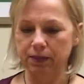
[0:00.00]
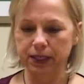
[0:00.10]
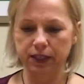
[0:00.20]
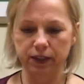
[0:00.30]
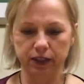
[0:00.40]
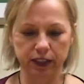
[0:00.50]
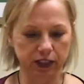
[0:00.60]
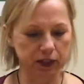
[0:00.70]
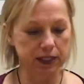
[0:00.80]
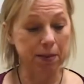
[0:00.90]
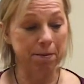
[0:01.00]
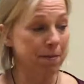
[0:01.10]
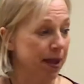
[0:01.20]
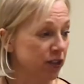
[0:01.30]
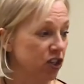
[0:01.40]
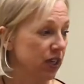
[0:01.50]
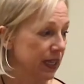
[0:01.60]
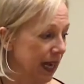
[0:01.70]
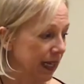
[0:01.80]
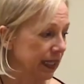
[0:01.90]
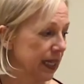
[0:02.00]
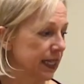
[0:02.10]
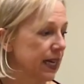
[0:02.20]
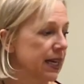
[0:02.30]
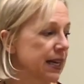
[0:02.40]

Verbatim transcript: materials, mesh, nylon.